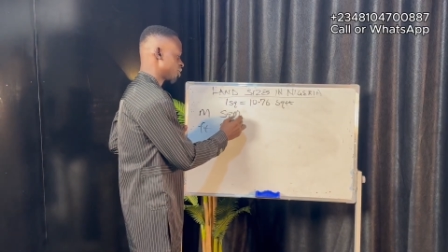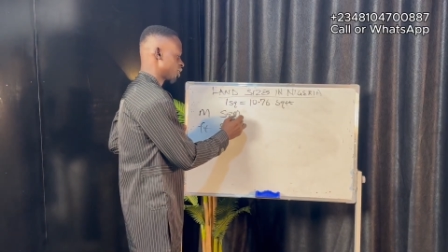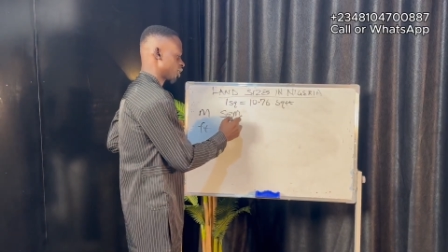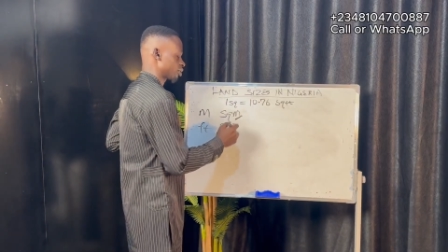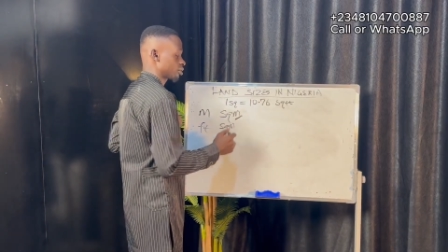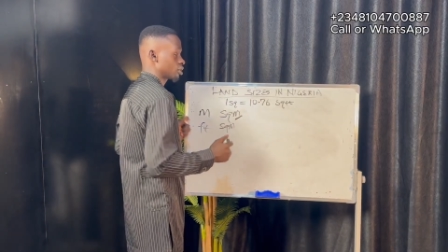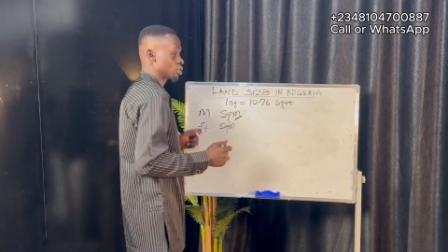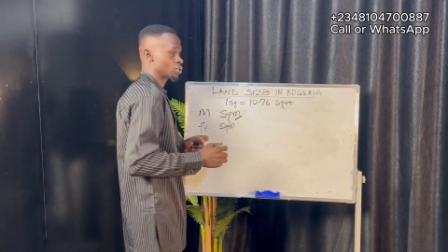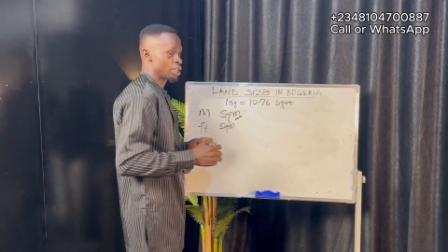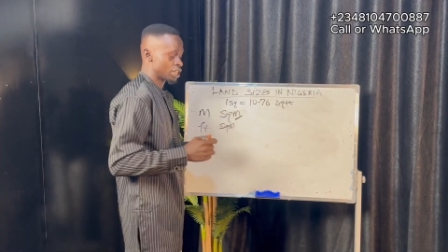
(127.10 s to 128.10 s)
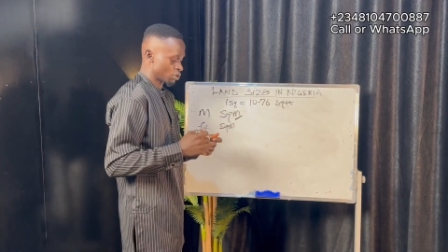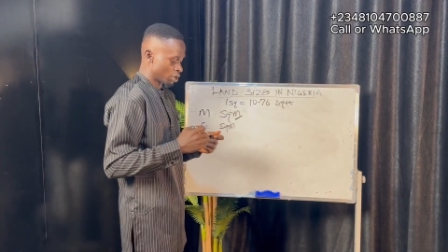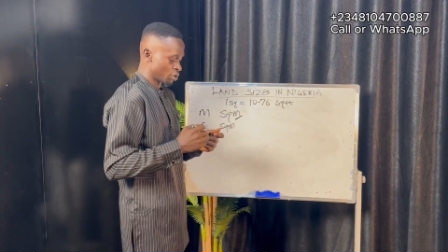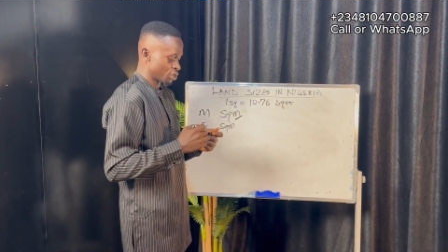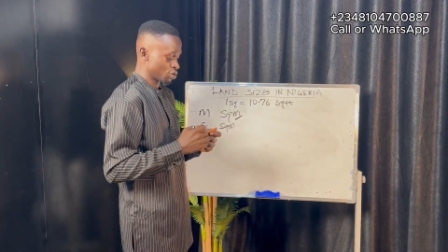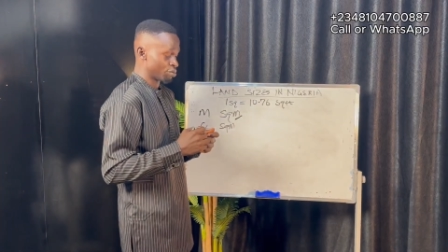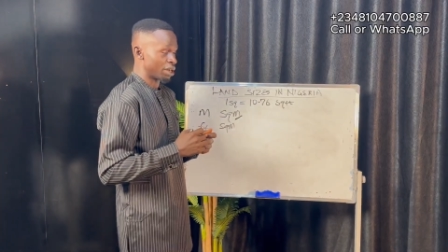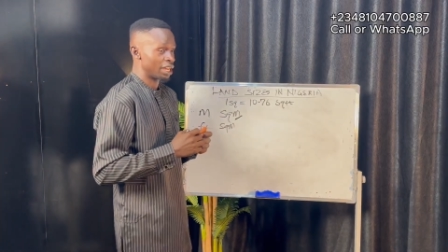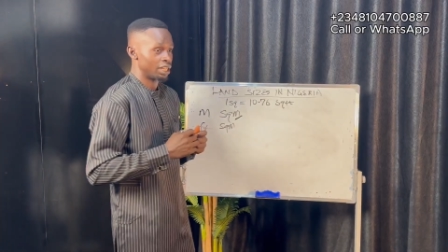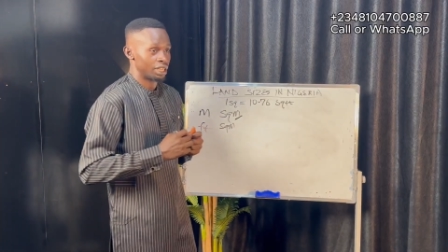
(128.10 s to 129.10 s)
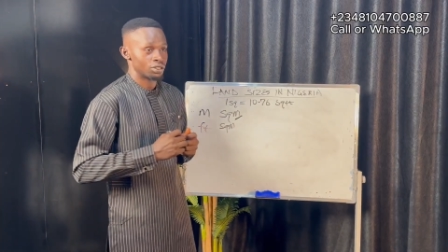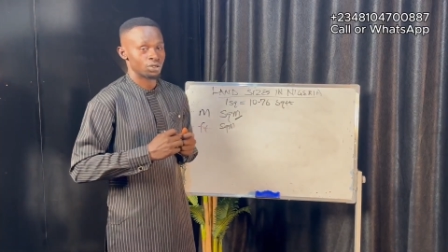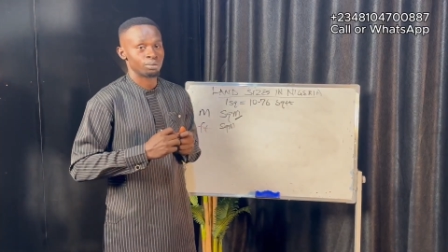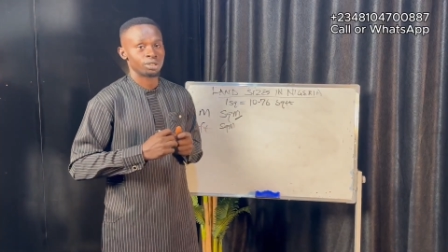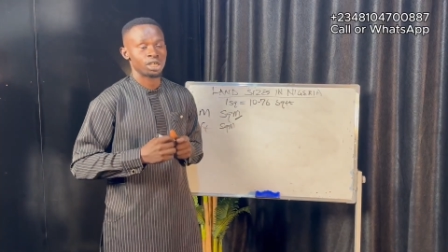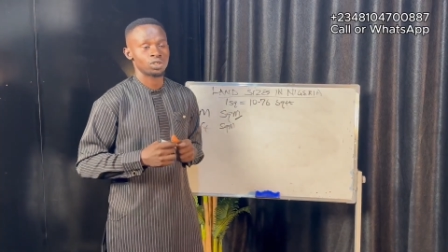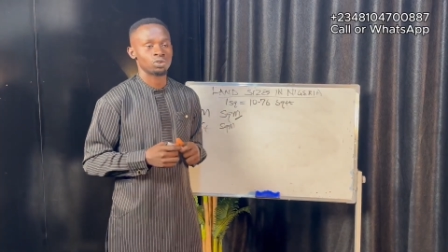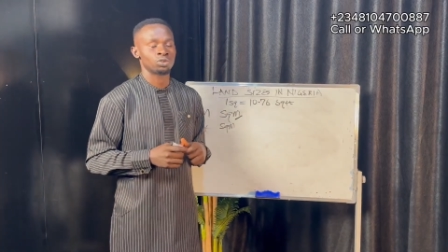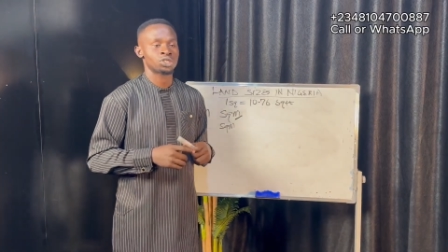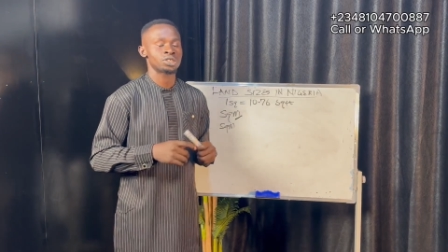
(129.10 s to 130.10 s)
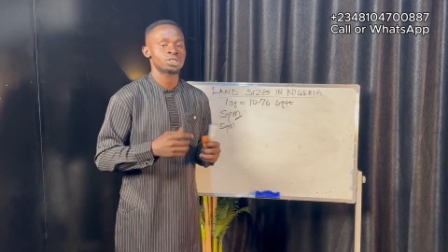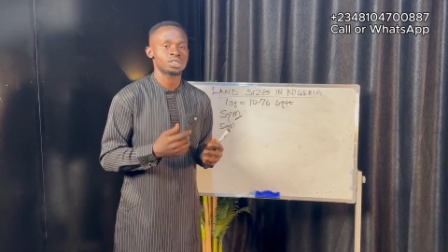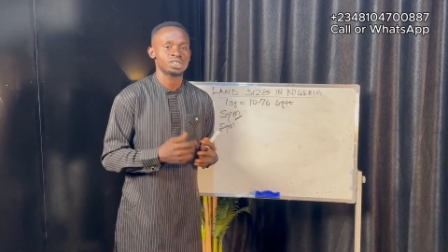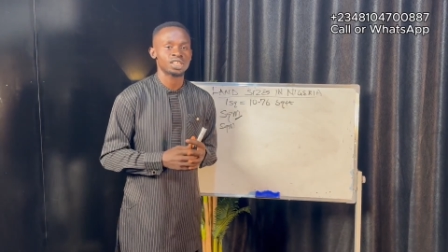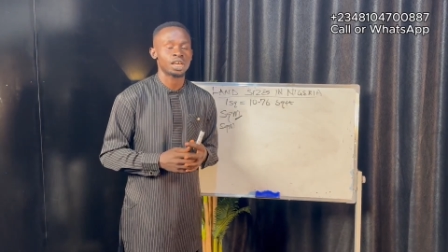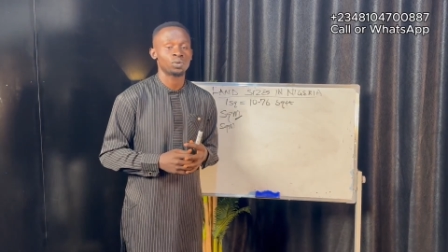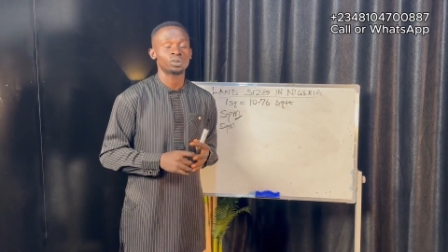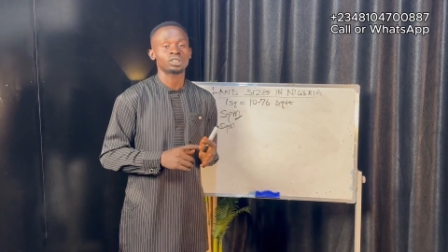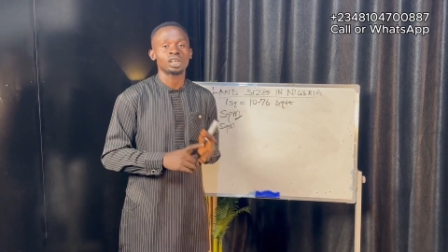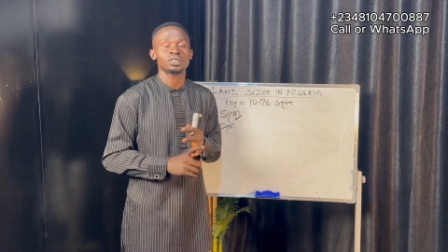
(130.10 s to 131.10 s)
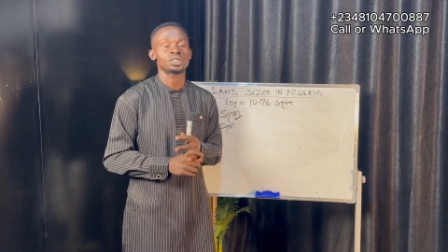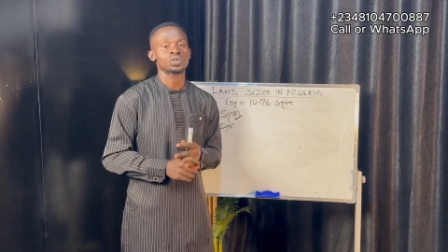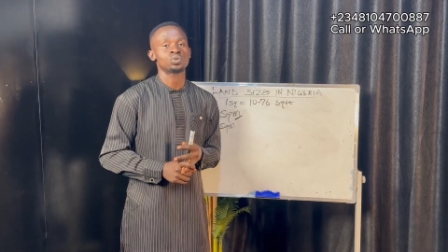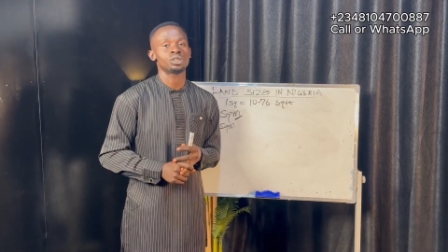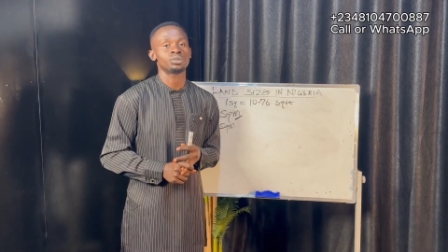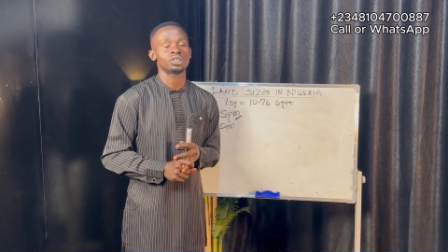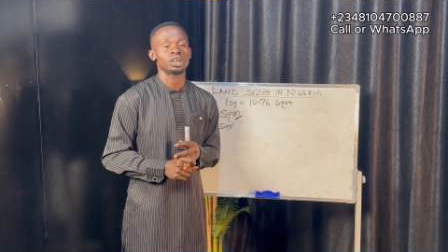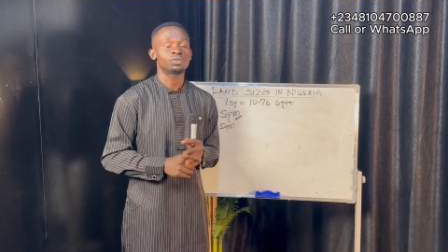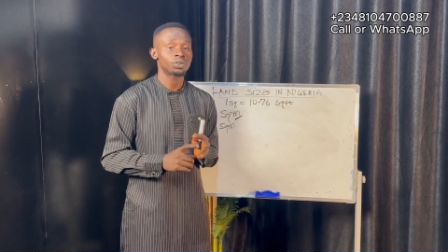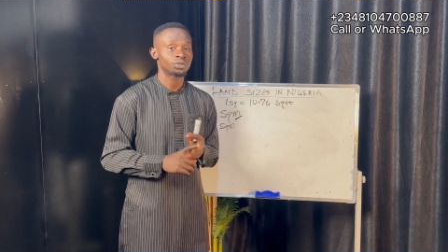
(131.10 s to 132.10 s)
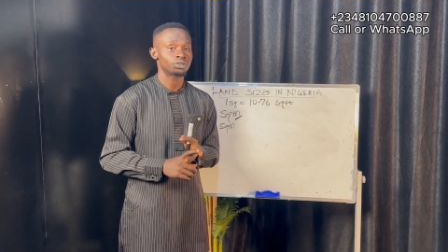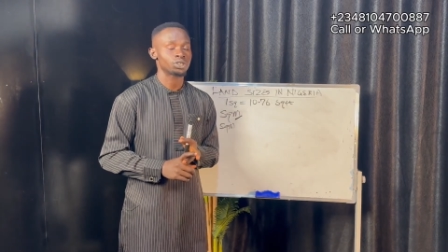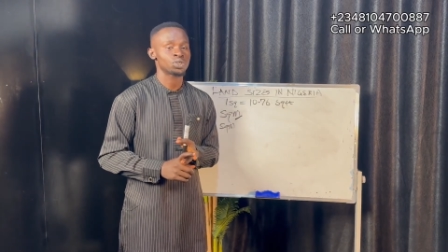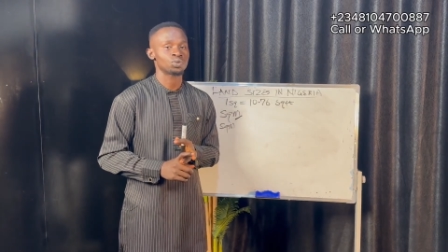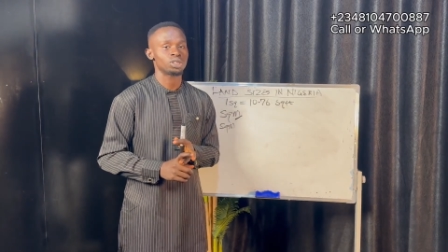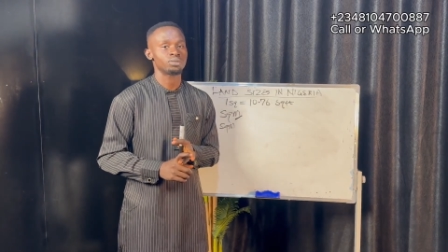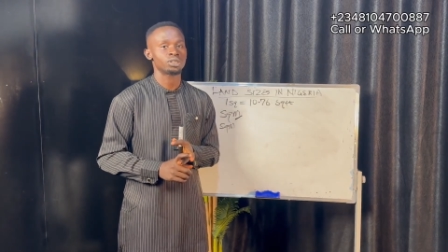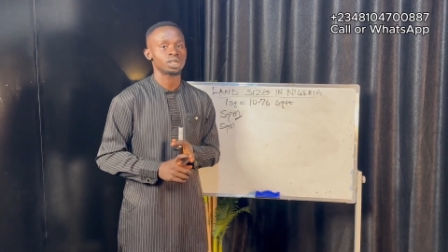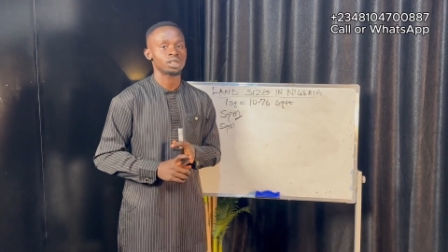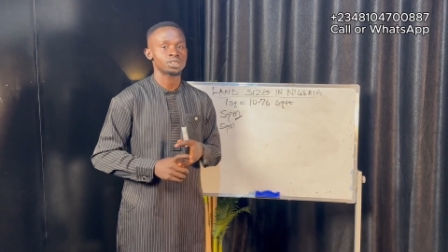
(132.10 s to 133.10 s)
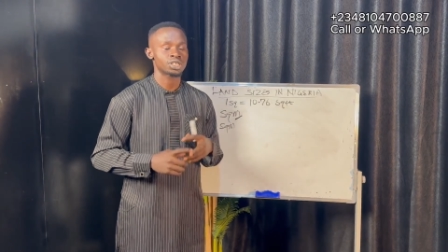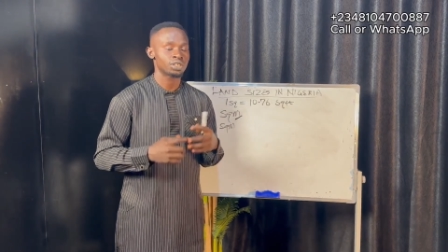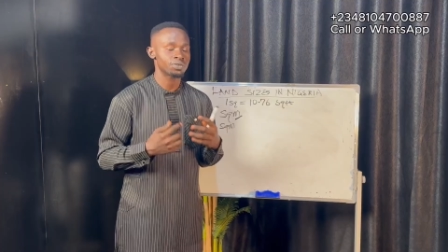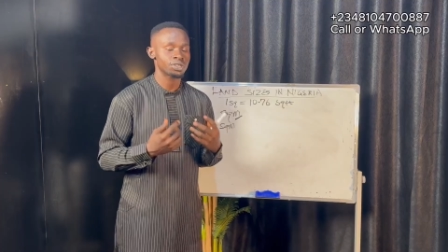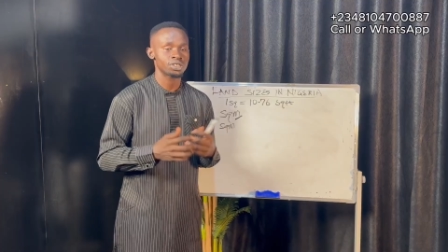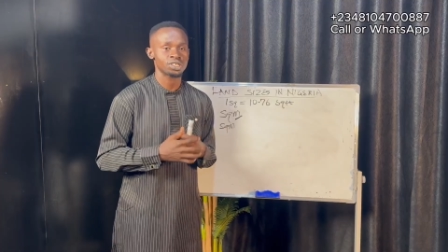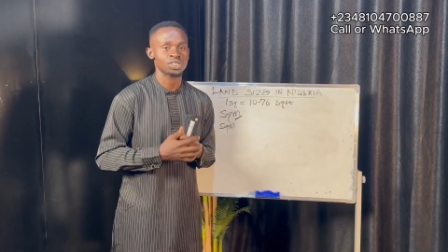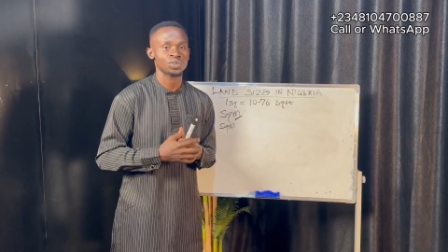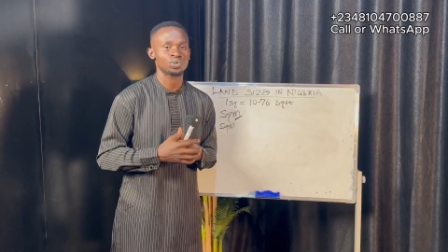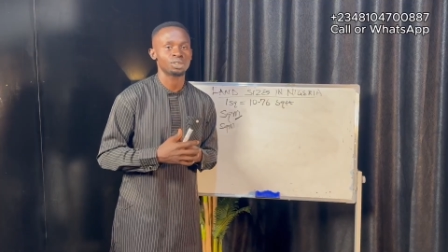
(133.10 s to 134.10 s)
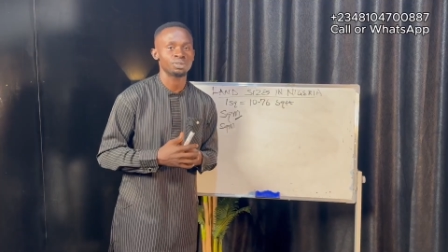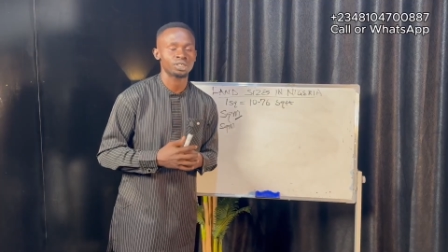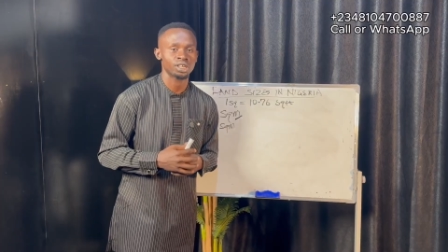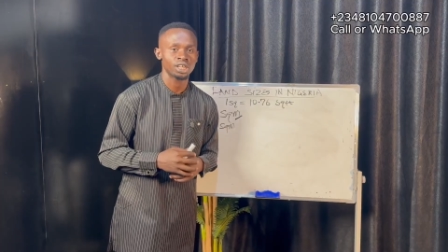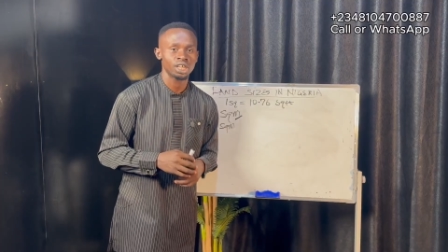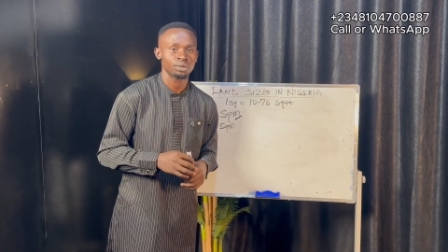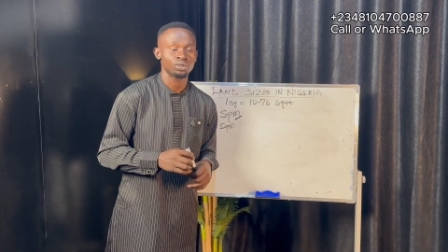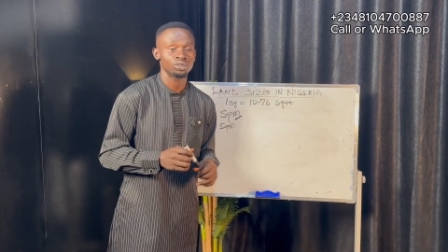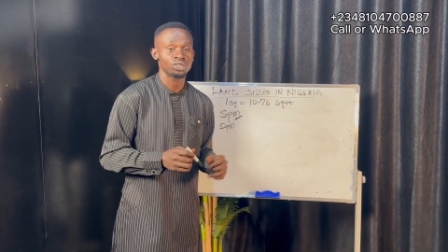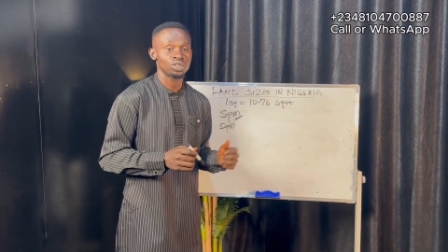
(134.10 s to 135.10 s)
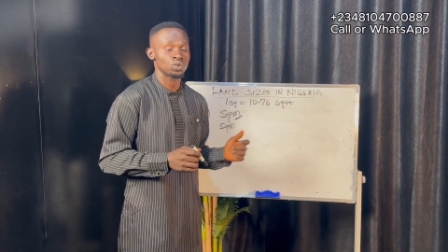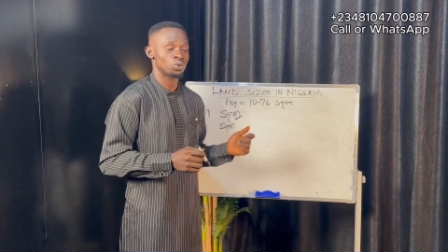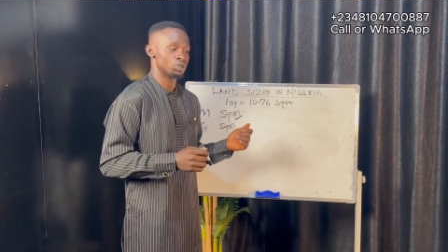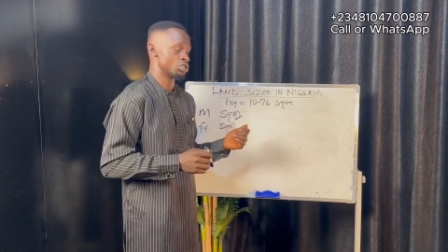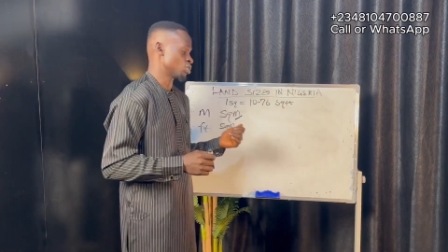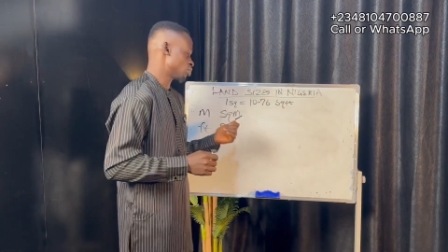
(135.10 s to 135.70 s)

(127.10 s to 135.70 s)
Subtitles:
meter. So that's why when you buy land, sometimes you see things like 1,000 square meter, 500 square meter, 760 square meter. But this is what is